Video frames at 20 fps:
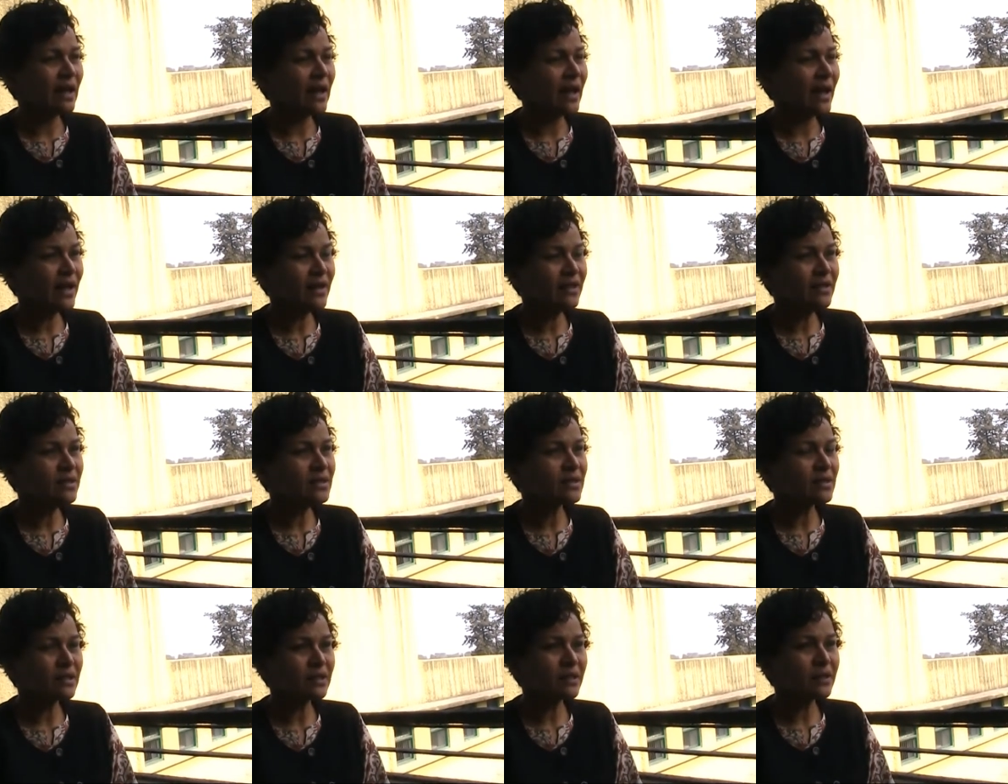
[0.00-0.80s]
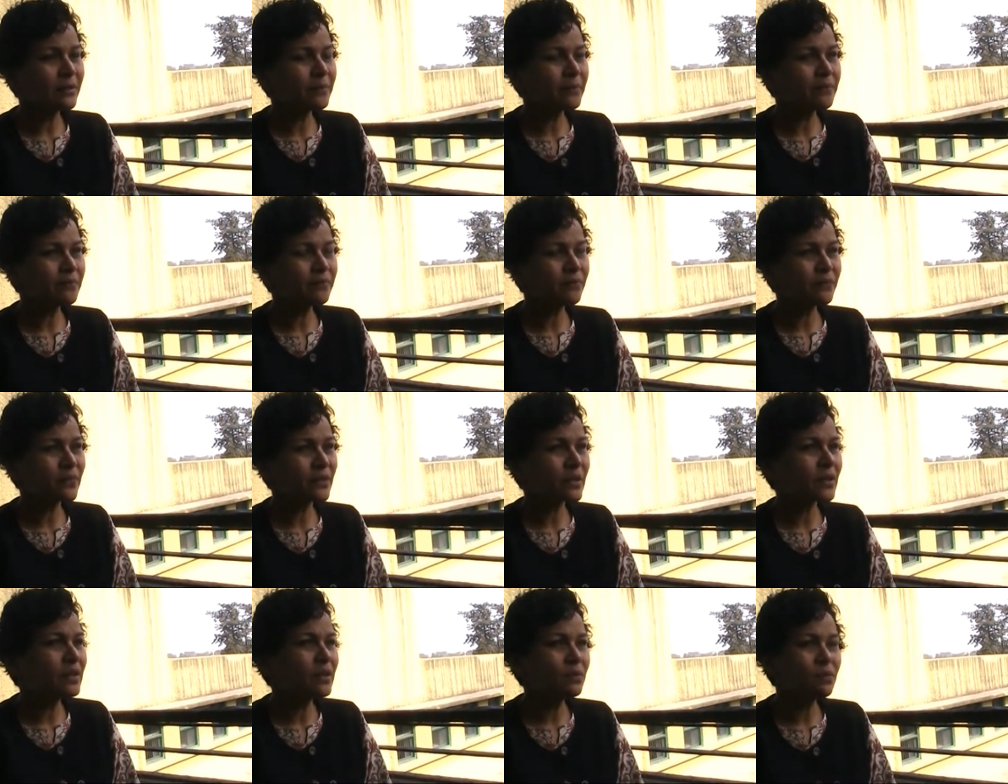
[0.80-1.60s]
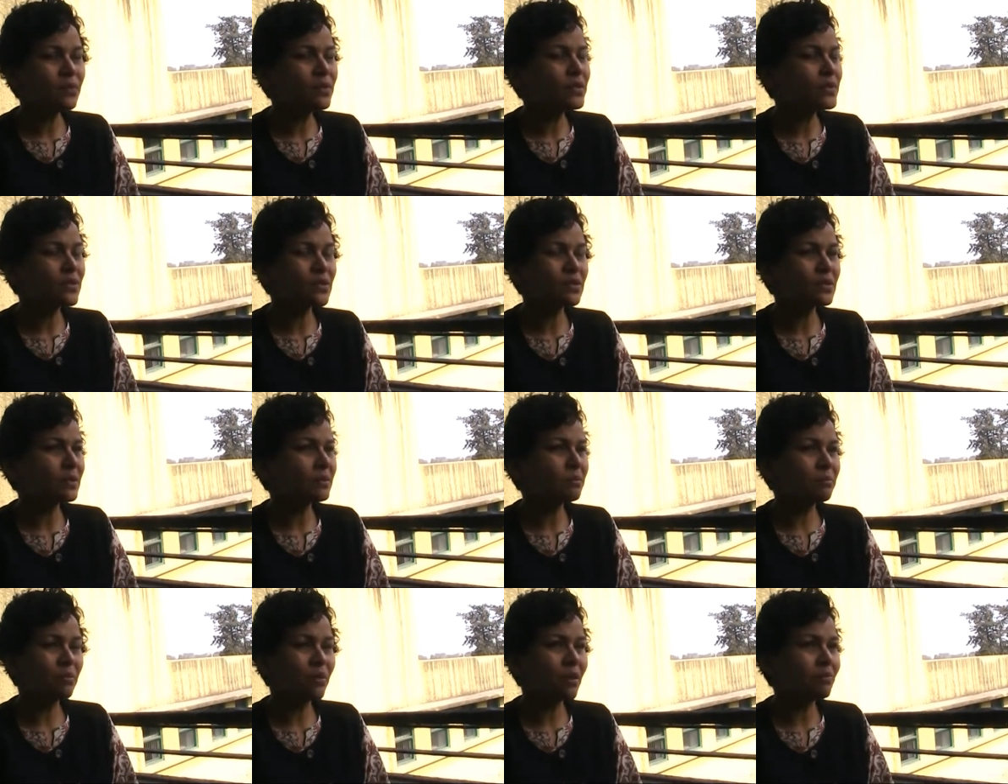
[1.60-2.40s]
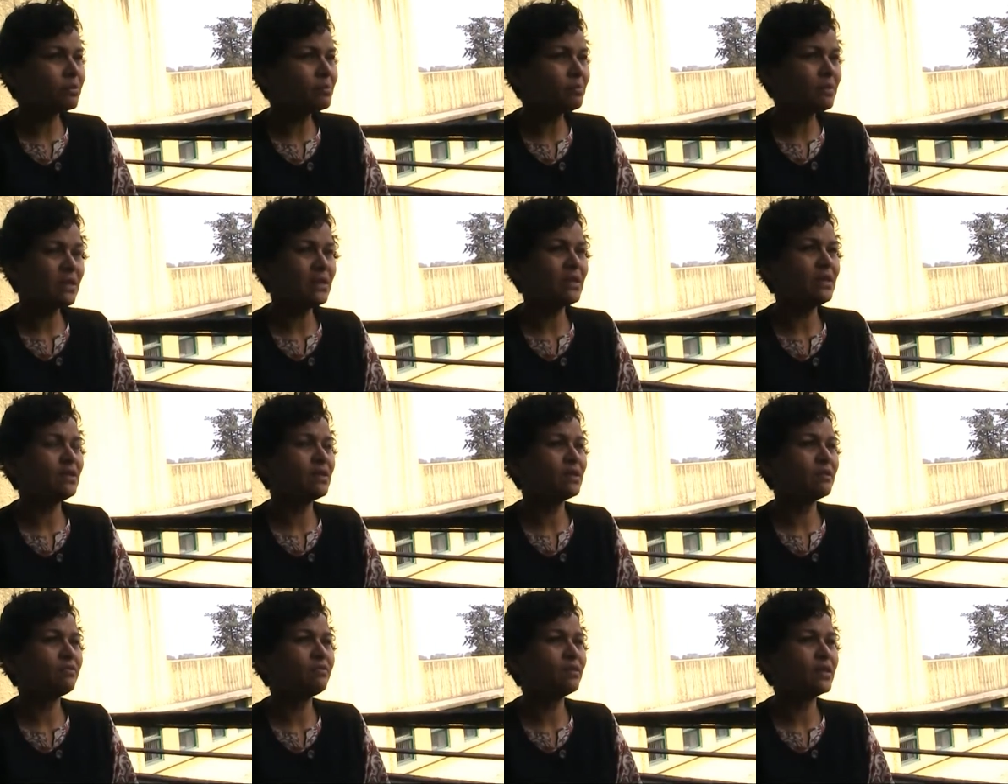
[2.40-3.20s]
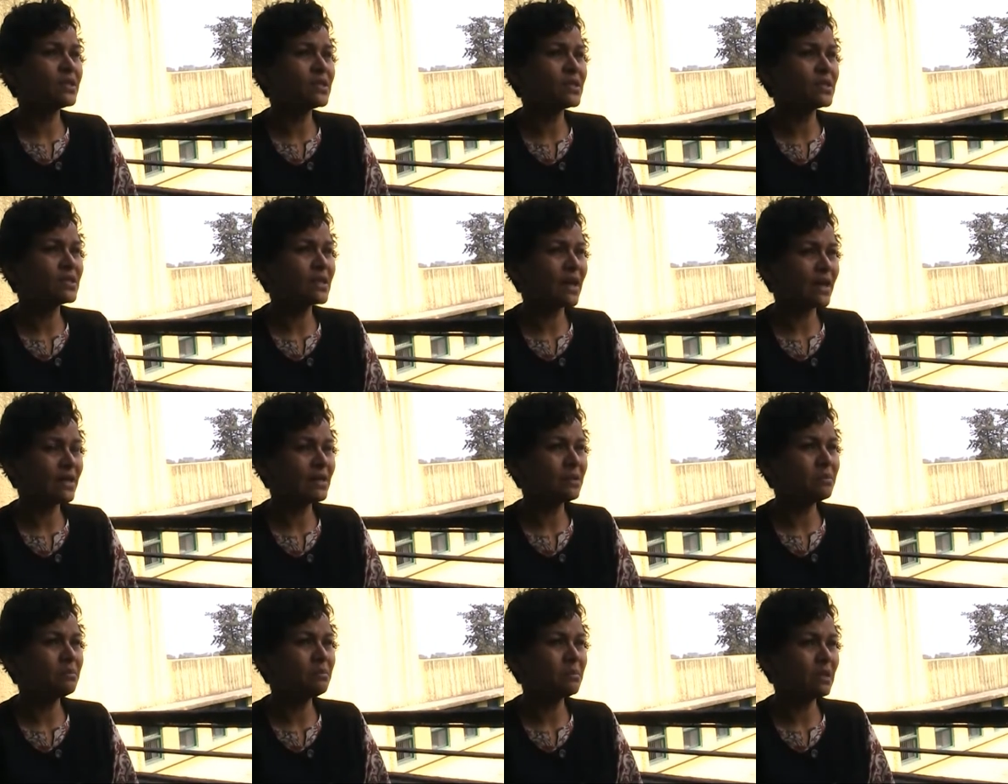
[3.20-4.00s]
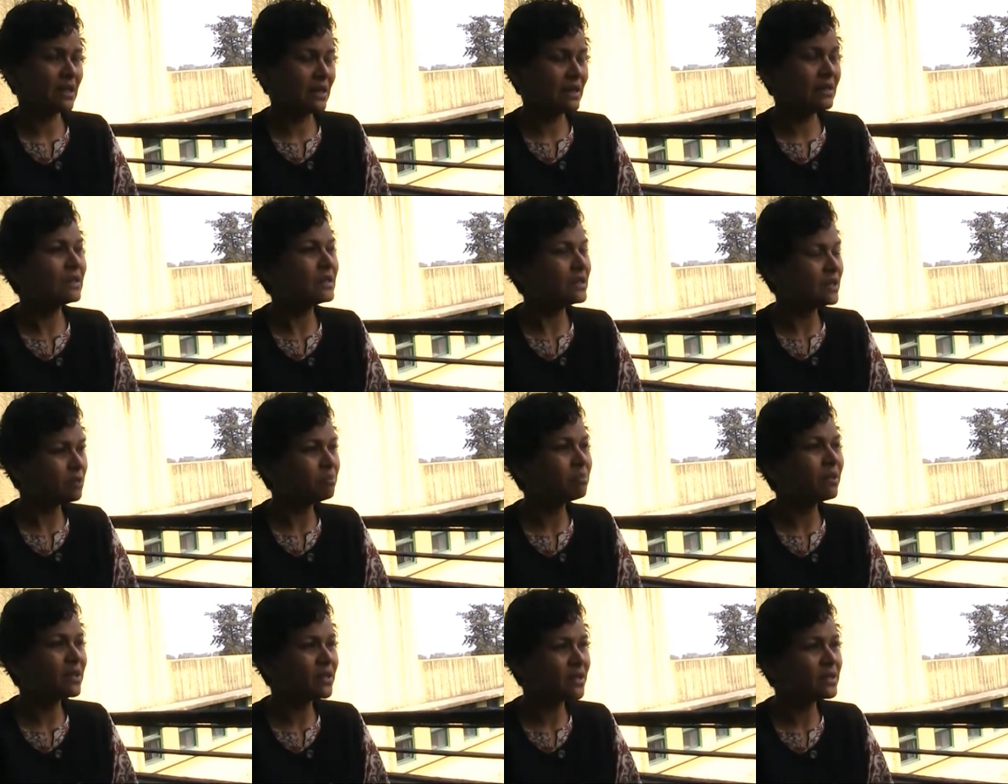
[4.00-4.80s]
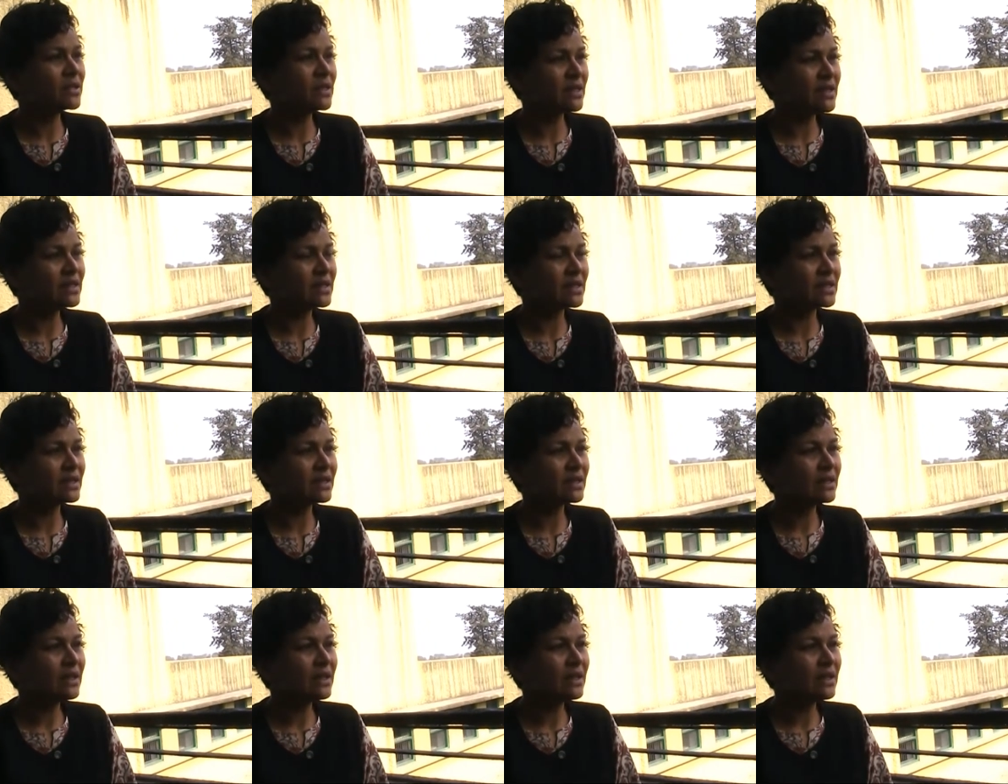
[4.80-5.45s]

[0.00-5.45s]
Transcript: And um, it was probably the first time in independent India